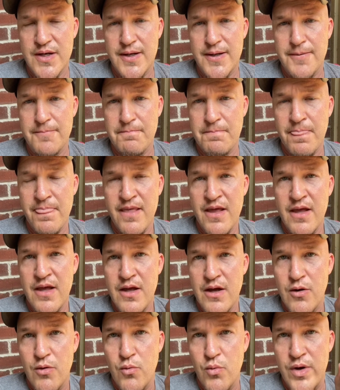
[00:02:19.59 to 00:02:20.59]
Um,
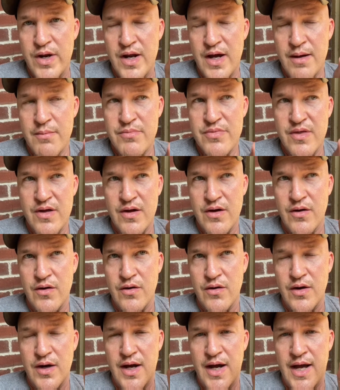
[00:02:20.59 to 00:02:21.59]
when I'm there,